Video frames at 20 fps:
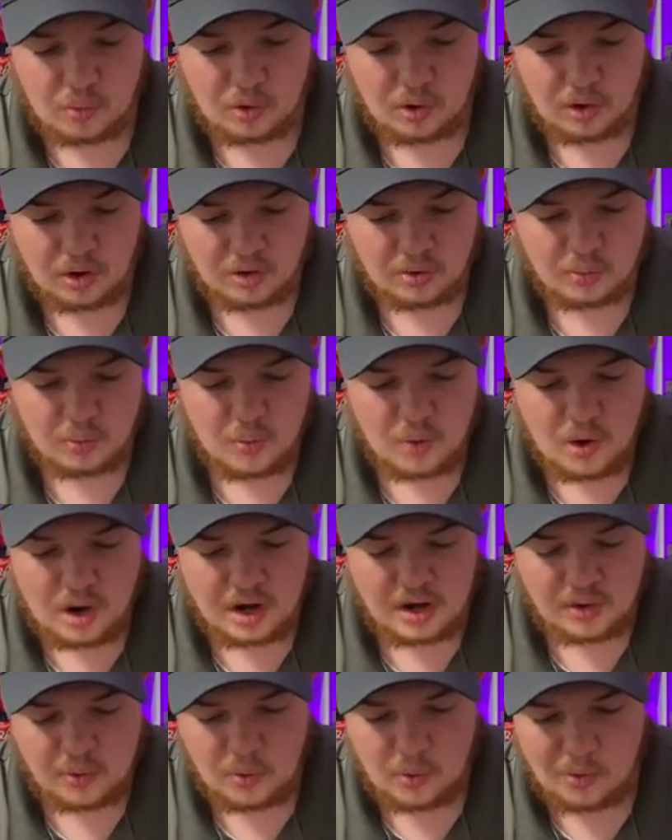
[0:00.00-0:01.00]
World
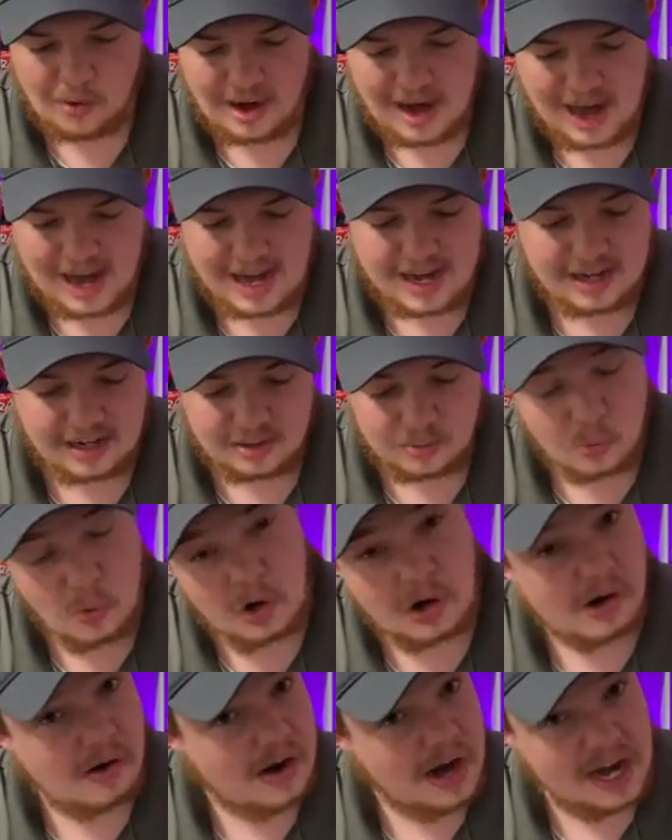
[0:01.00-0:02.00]
1 or 8.
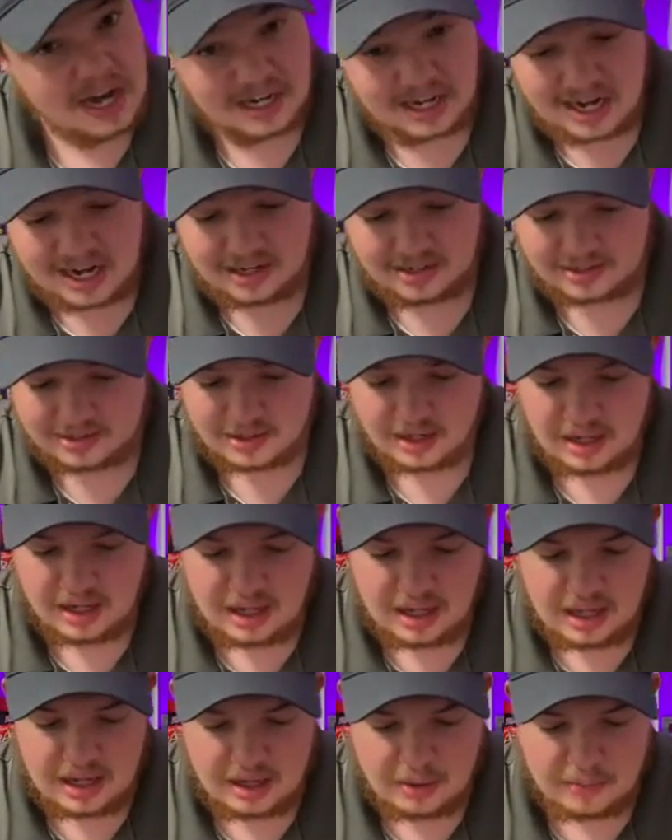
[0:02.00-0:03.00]
1 or 8, guys.
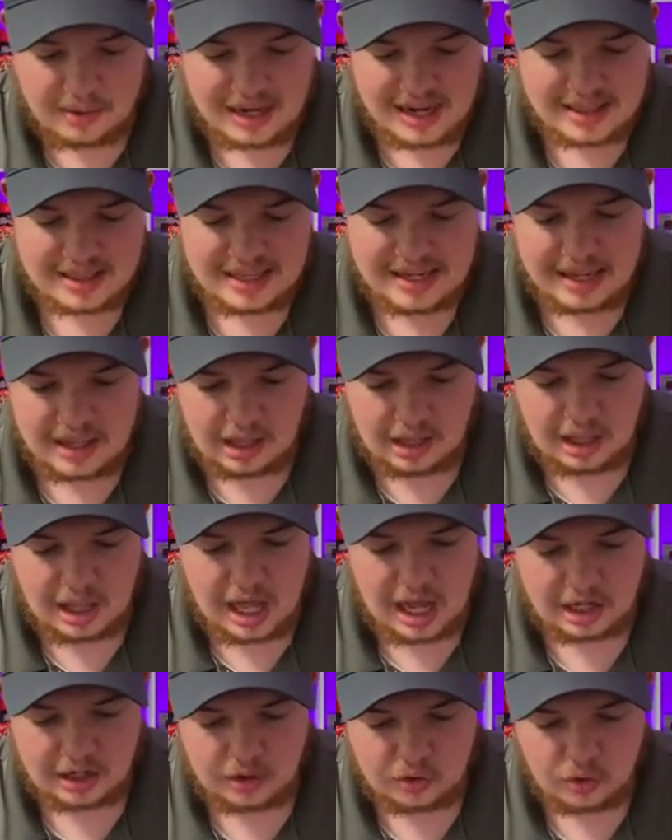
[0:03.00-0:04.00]
And we got the
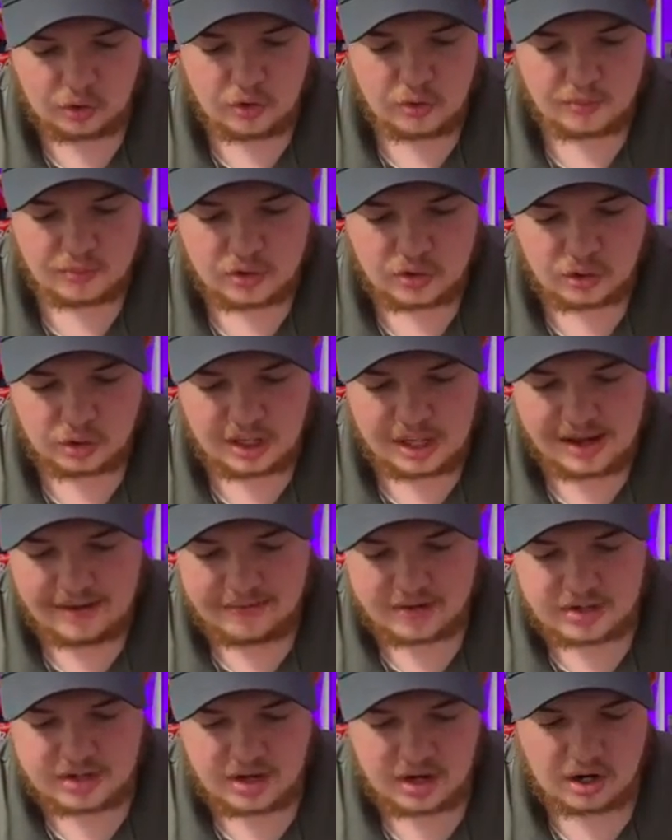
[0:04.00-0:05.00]
Locker Room Dual
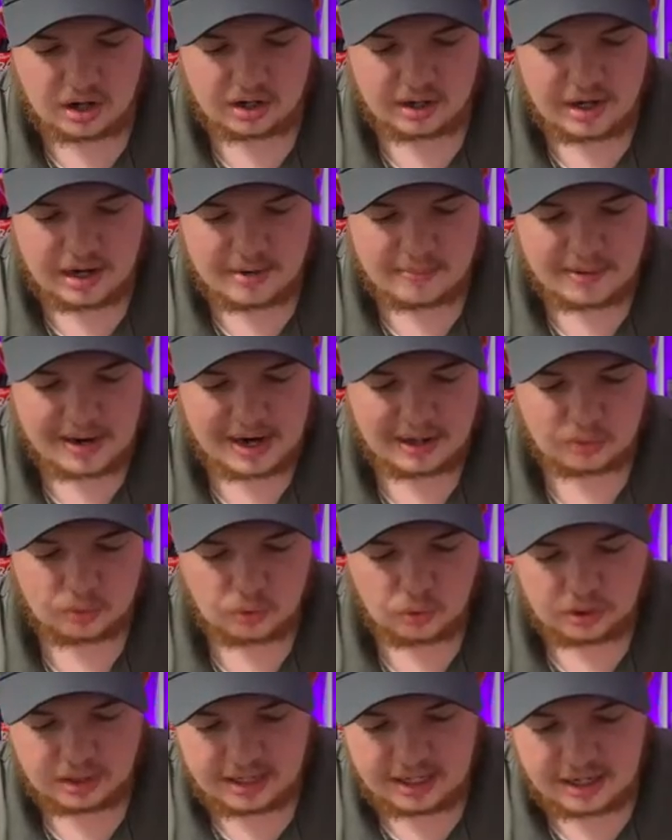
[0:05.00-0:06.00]
Avatar Compact
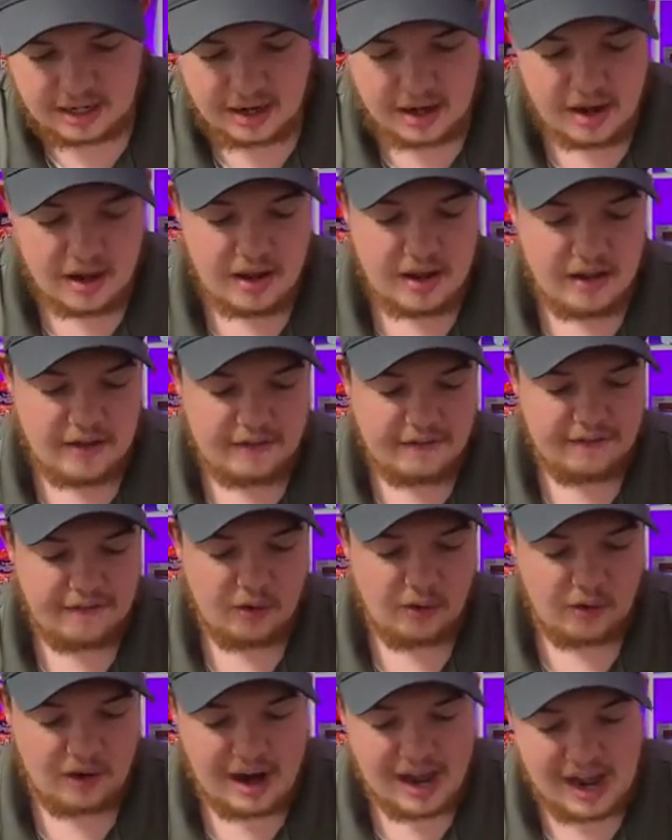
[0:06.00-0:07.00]
Rookie
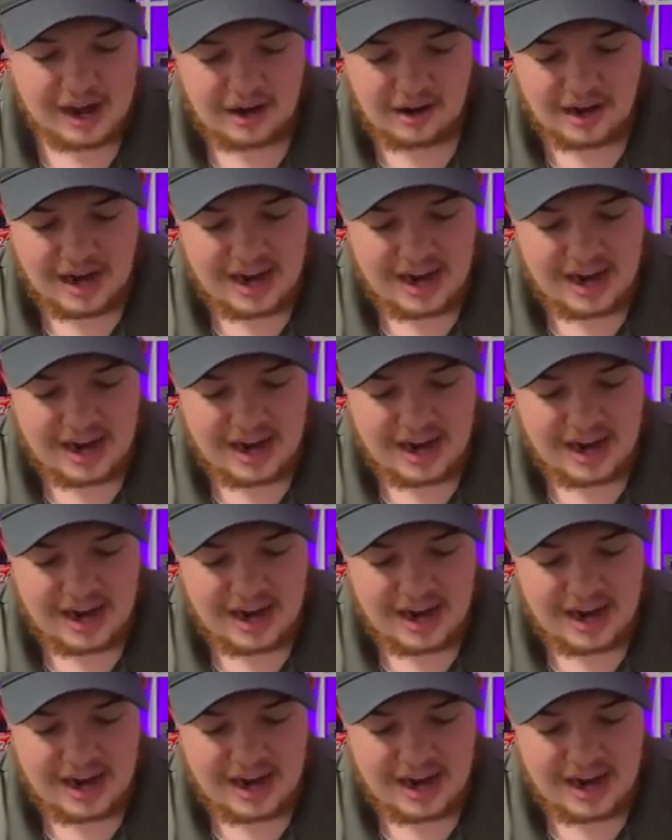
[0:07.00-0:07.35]
for hire.